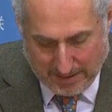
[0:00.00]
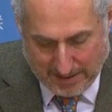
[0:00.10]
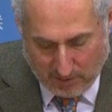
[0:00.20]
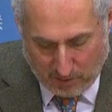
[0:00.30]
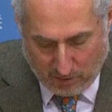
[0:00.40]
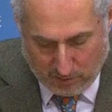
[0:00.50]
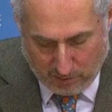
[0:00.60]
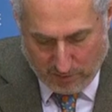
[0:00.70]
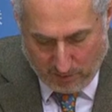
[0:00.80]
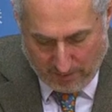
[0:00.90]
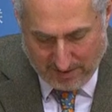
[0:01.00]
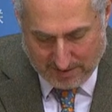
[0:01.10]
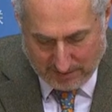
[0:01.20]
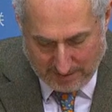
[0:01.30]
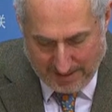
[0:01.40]
plague the global north
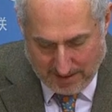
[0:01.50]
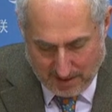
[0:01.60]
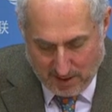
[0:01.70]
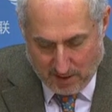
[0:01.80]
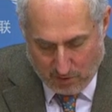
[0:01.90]
and delaying